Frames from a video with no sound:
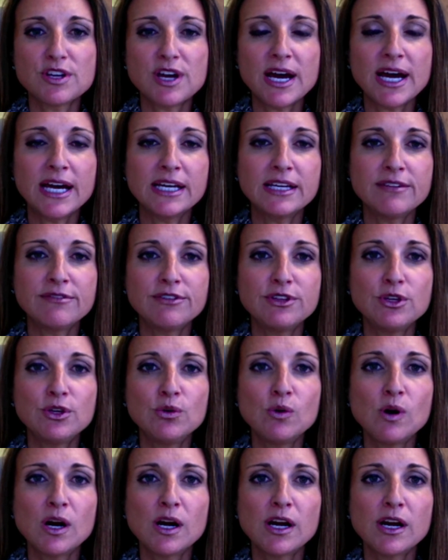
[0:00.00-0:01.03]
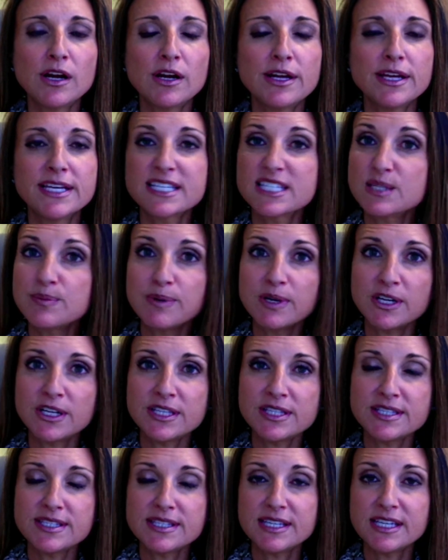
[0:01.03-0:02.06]
if you are
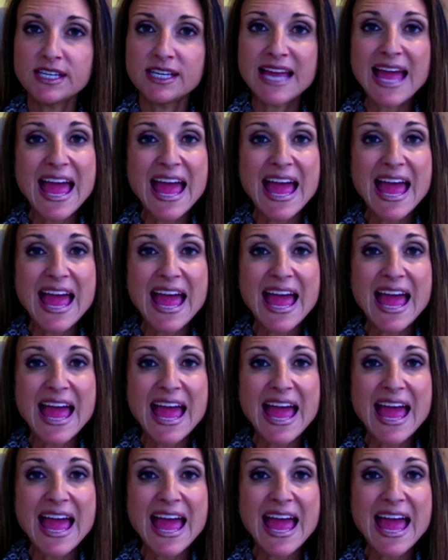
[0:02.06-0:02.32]
experiencing